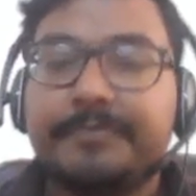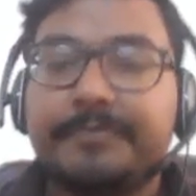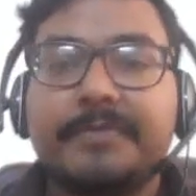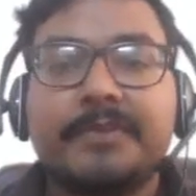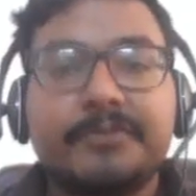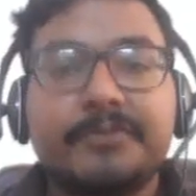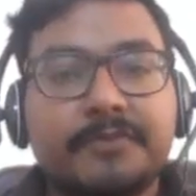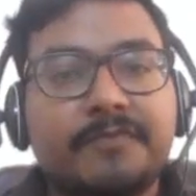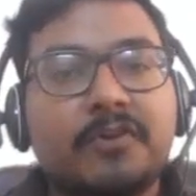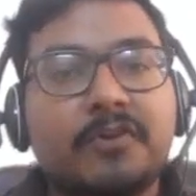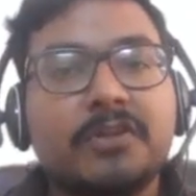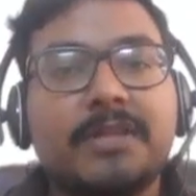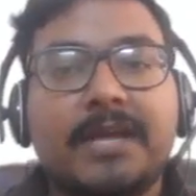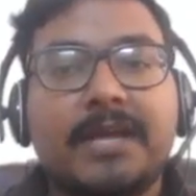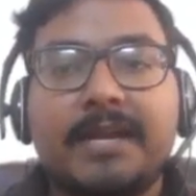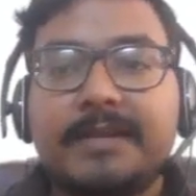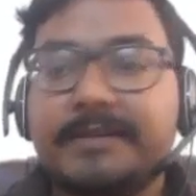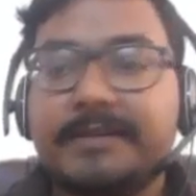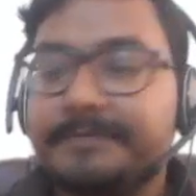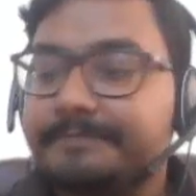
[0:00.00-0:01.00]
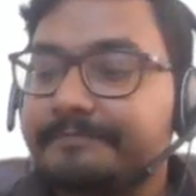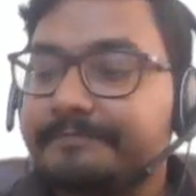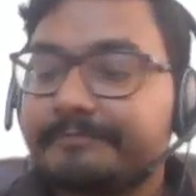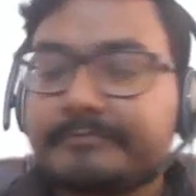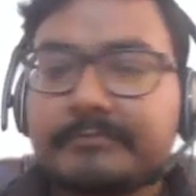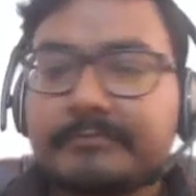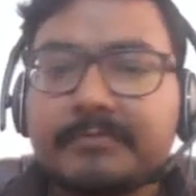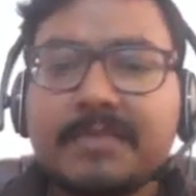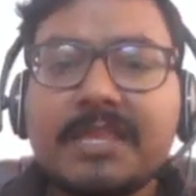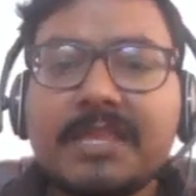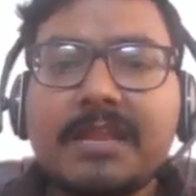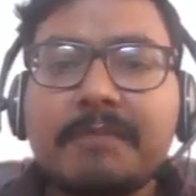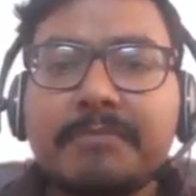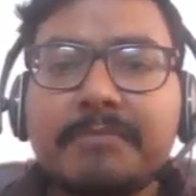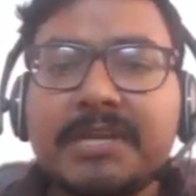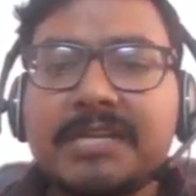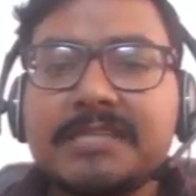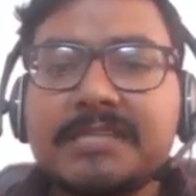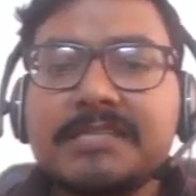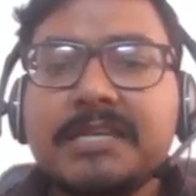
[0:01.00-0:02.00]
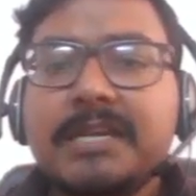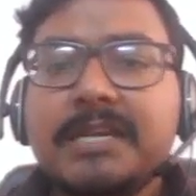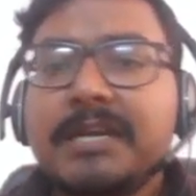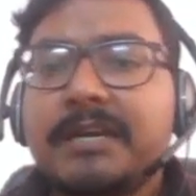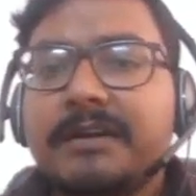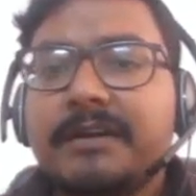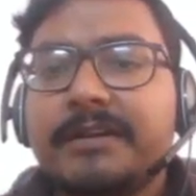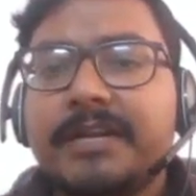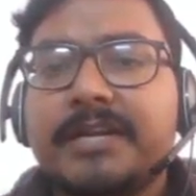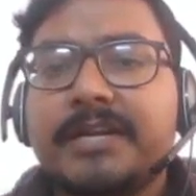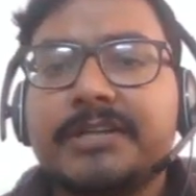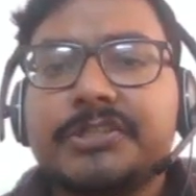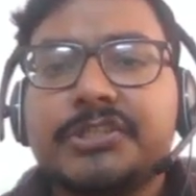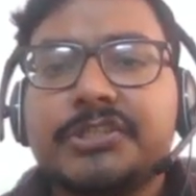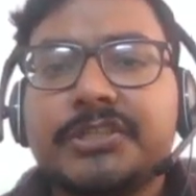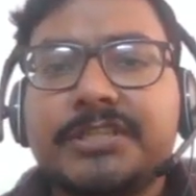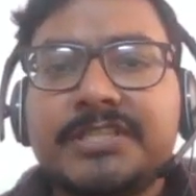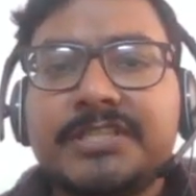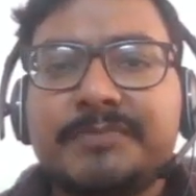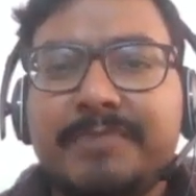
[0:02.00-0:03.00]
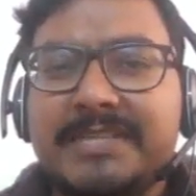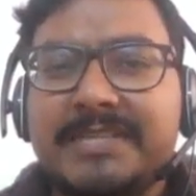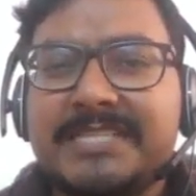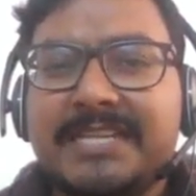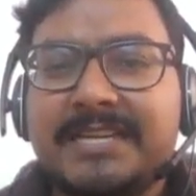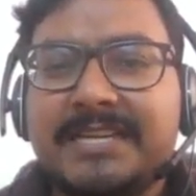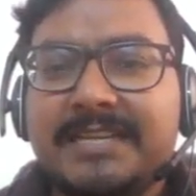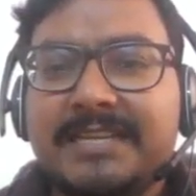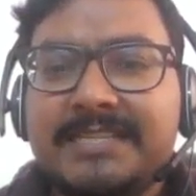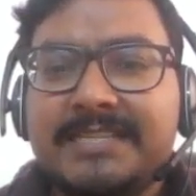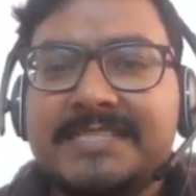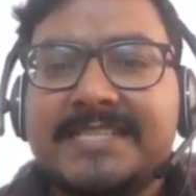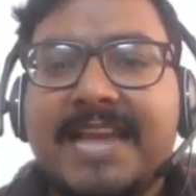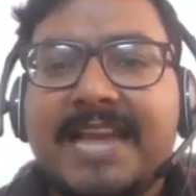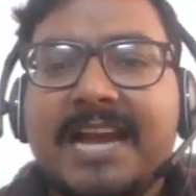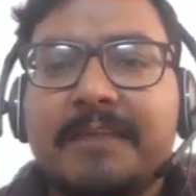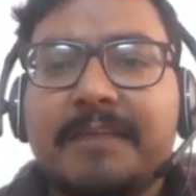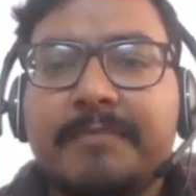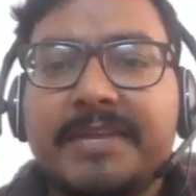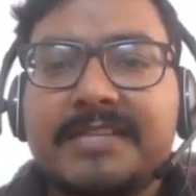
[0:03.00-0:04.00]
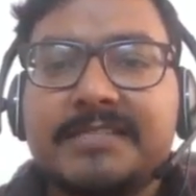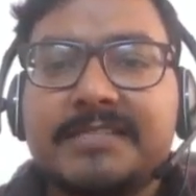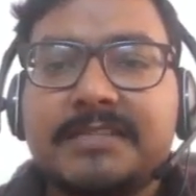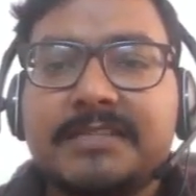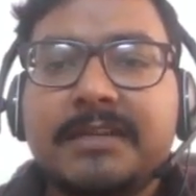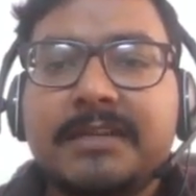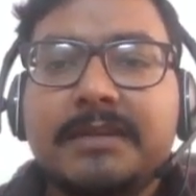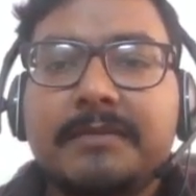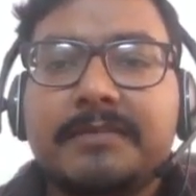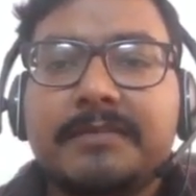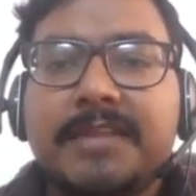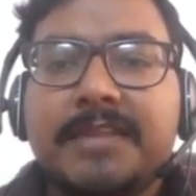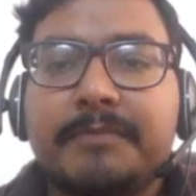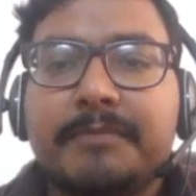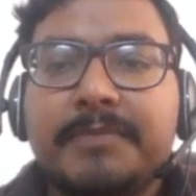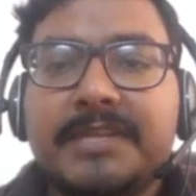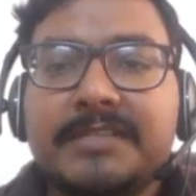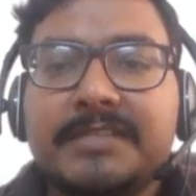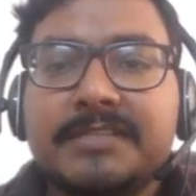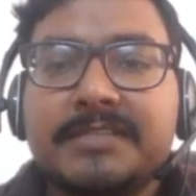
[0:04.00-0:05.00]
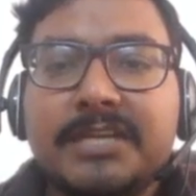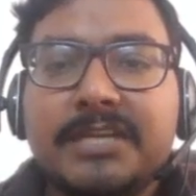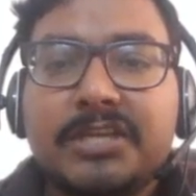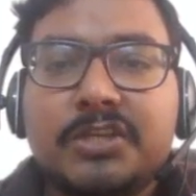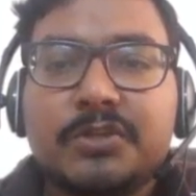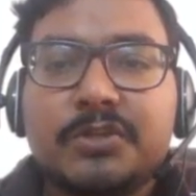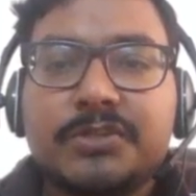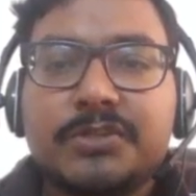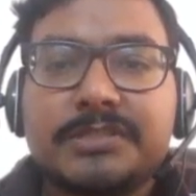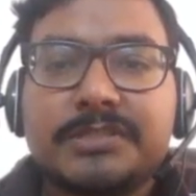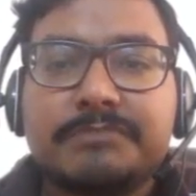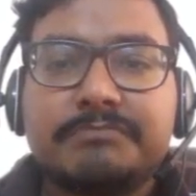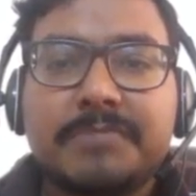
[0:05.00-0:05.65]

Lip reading: So for that, because recursion is basically stack based, that means you just